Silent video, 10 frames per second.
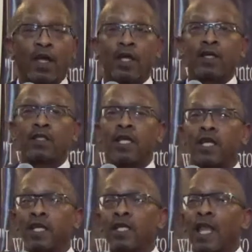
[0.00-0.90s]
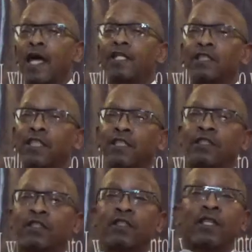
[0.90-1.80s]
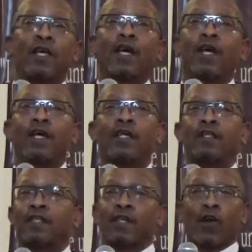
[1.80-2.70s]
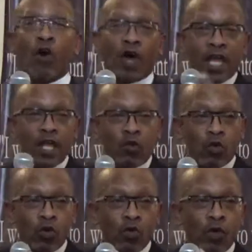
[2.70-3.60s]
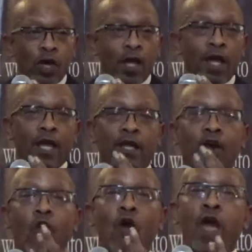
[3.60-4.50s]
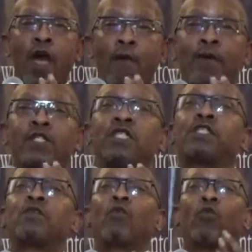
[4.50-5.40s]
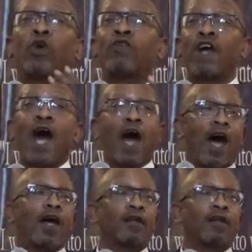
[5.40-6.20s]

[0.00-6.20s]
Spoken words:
And he, like Jesus, are equal and cohabitant with God.